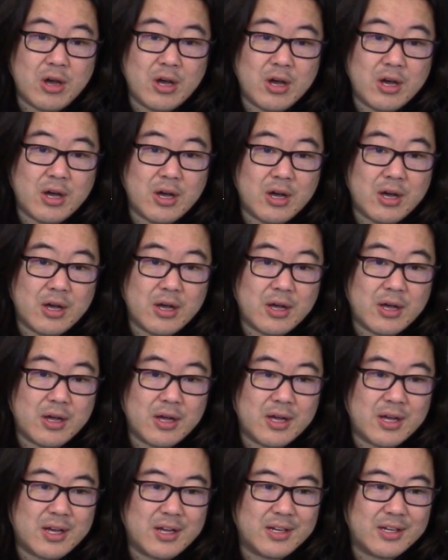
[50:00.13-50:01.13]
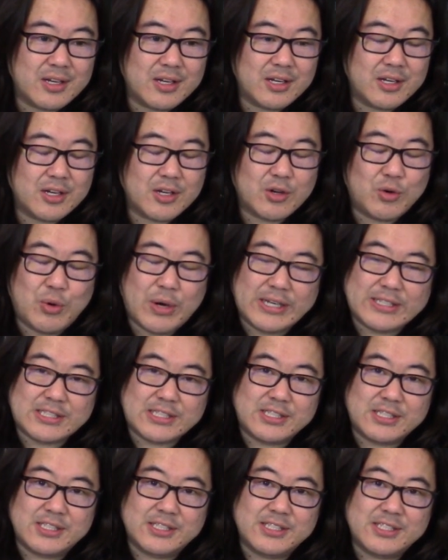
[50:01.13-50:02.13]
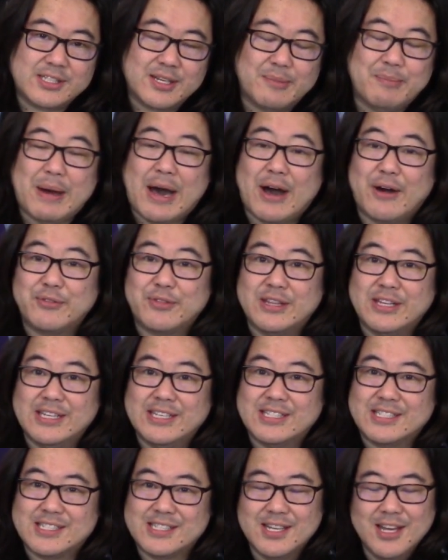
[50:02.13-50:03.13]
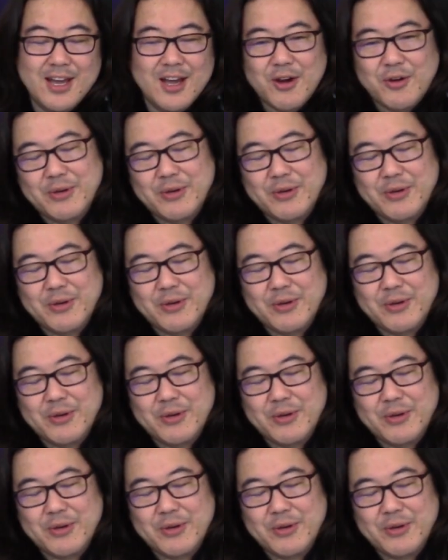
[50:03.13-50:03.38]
uh, questions about this,